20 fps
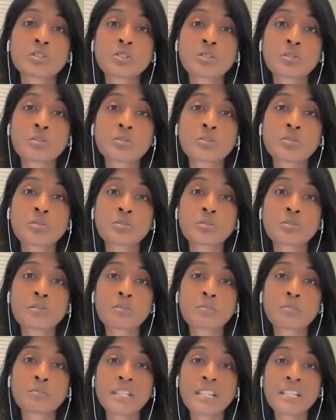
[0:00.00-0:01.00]

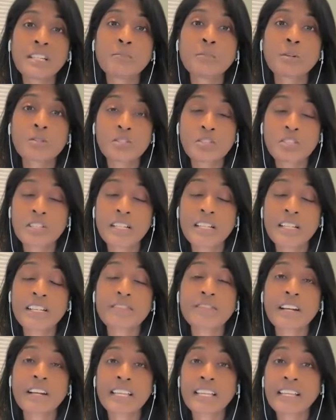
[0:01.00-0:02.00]
to be
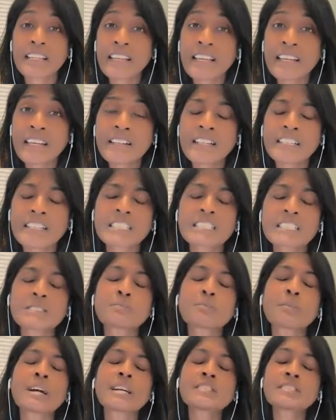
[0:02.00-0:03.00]
emotionally regulated,
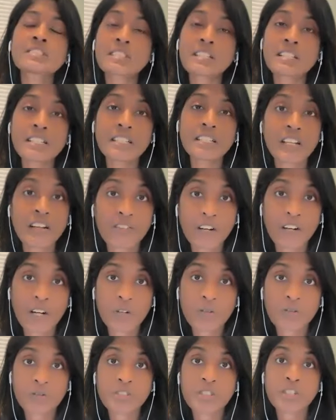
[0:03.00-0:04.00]
especially
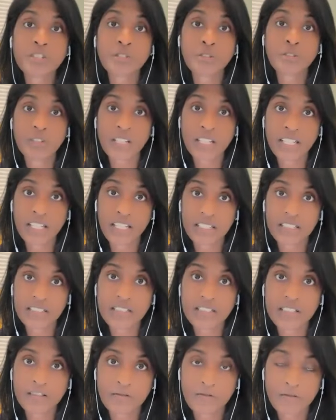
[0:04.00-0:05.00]
around your
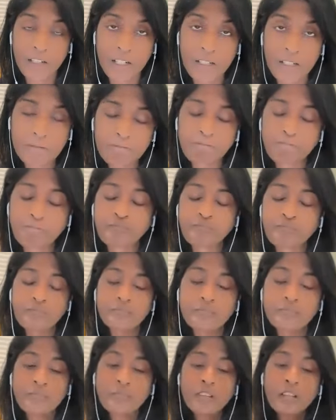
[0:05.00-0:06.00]
kids, right?
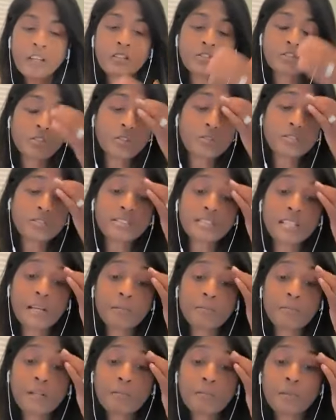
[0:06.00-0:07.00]
So step
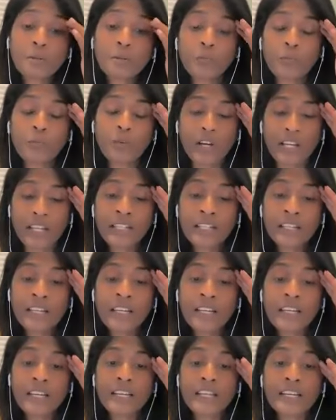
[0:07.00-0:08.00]
number one
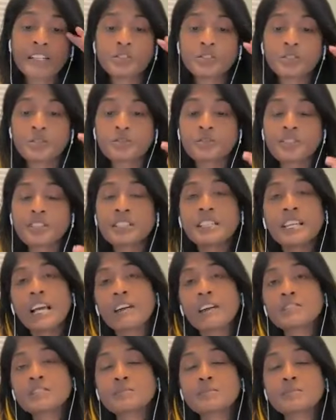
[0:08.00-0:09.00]
is you really
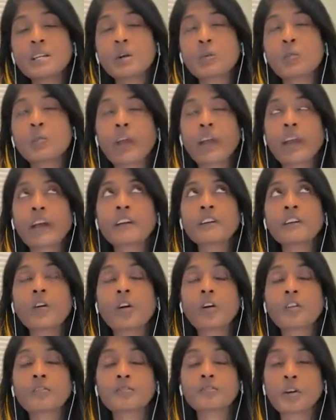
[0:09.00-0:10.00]
have to be aware
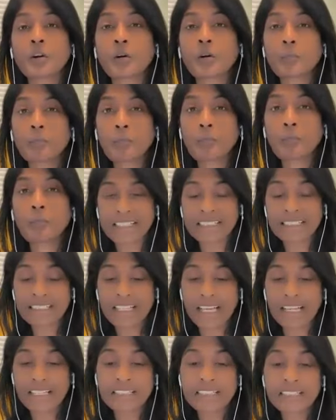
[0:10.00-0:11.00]
of your
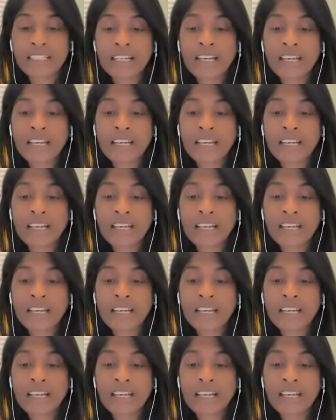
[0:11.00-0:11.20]
mindset.